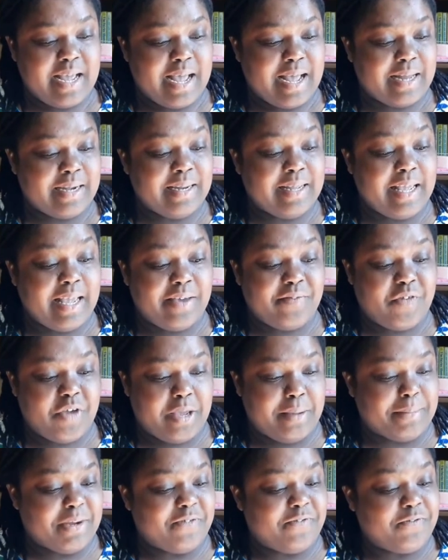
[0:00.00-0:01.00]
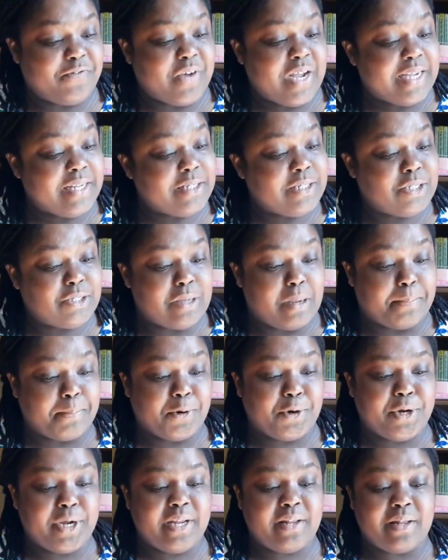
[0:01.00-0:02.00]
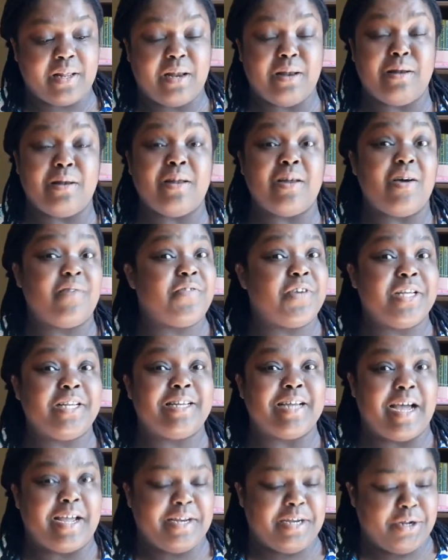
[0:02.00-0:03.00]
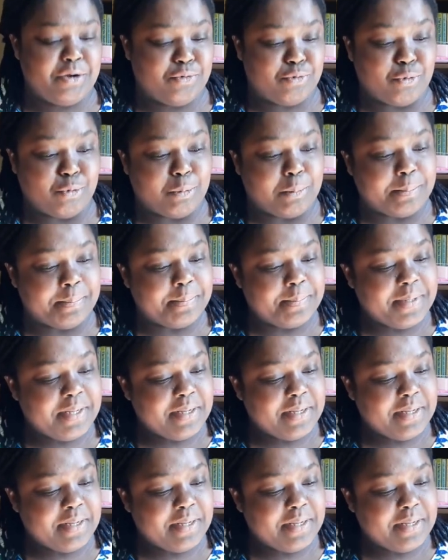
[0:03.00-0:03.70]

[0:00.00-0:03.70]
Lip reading: and gave him a fine supper in the lovely dining room.